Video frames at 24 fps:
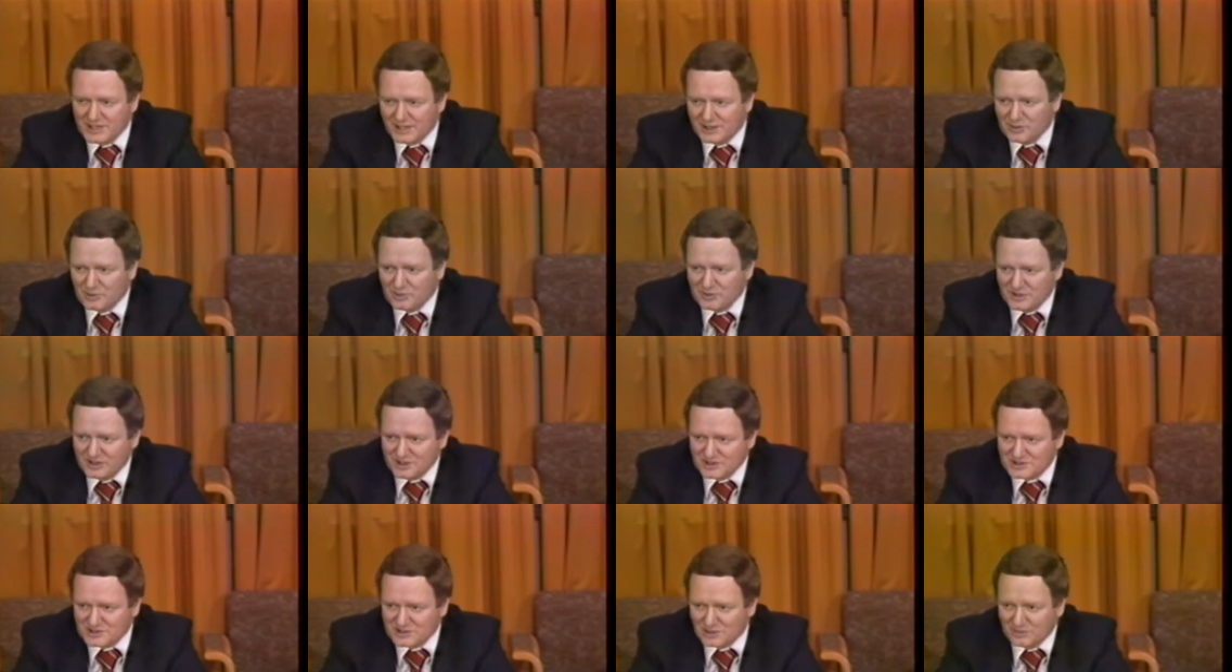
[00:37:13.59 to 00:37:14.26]
I don't
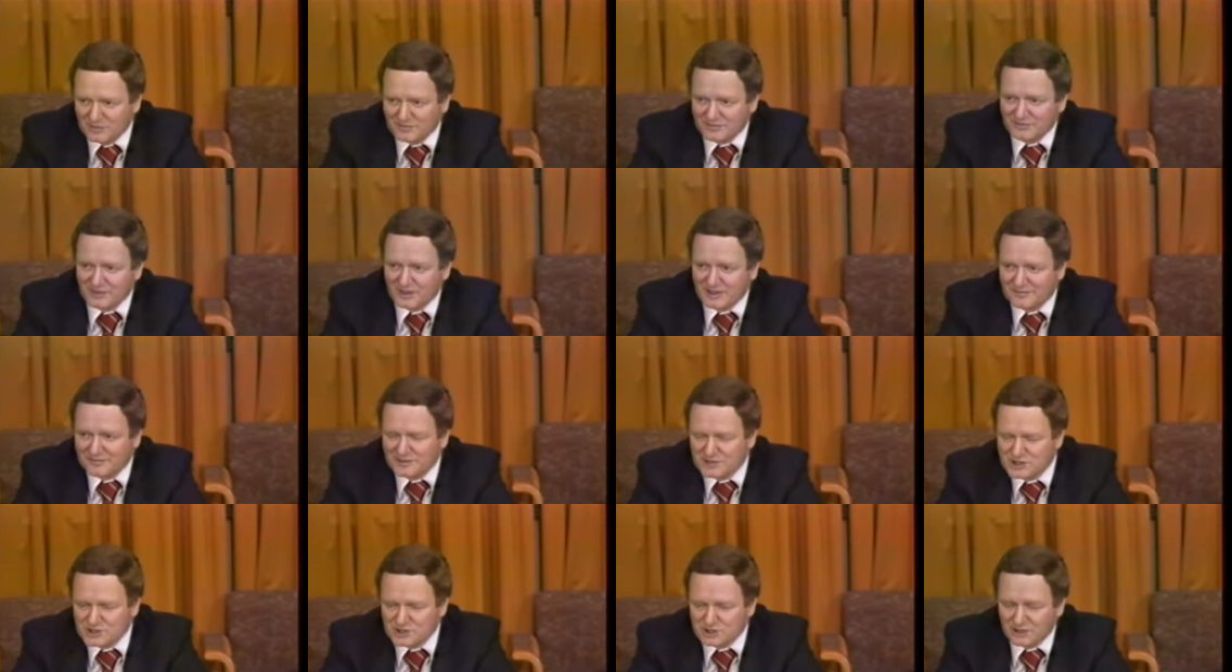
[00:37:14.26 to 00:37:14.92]
think so in front
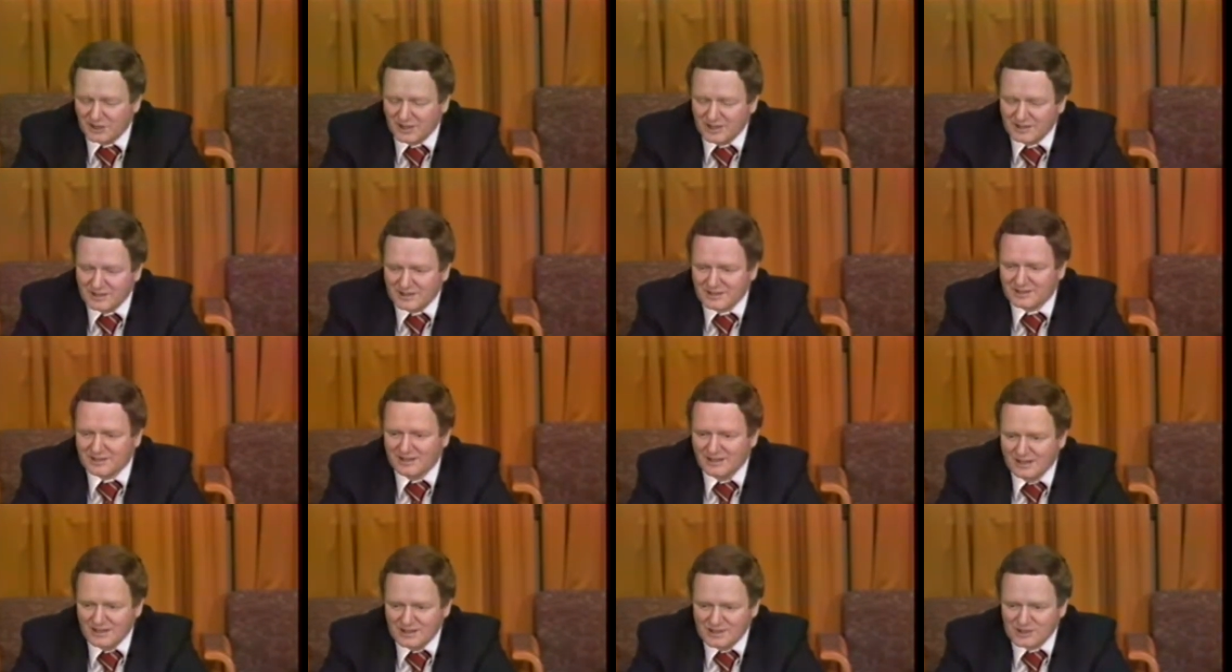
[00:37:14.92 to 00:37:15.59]
of a jury. I
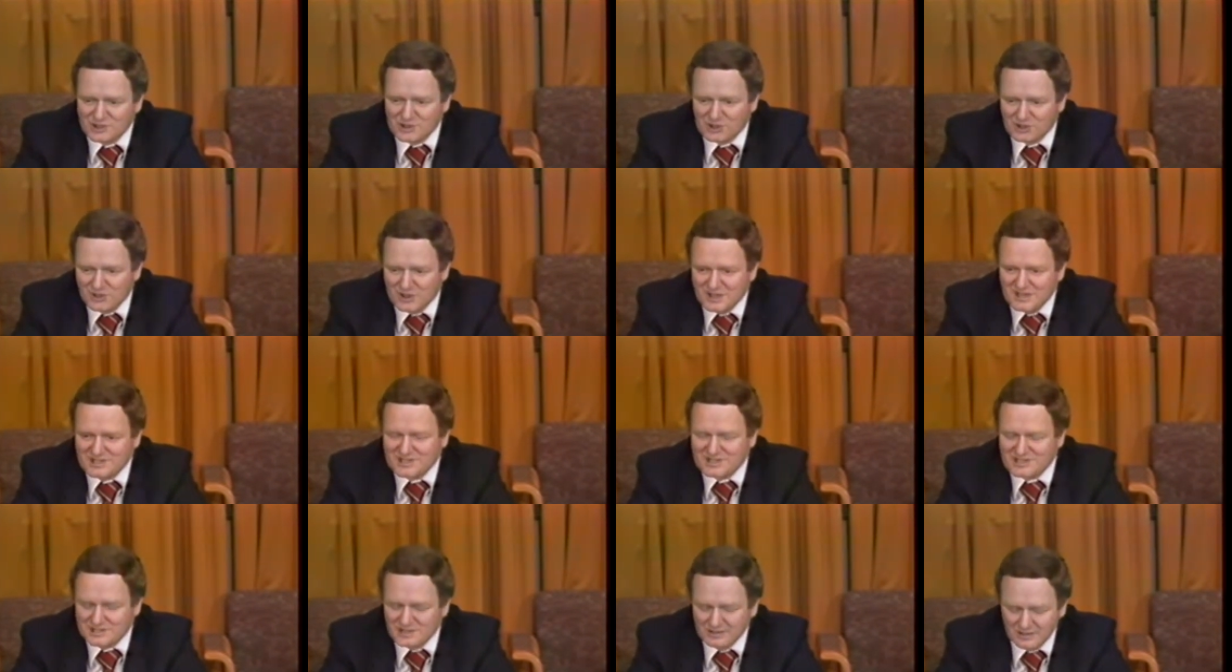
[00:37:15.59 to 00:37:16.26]
think
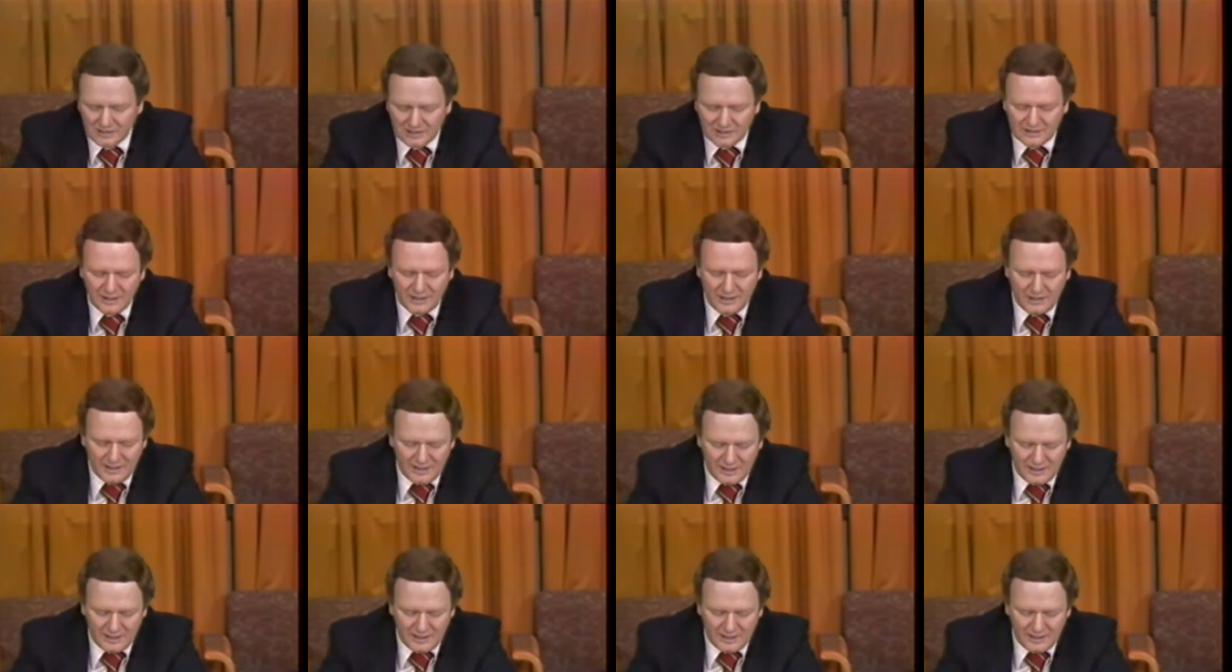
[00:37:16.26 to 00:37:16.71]
juries still,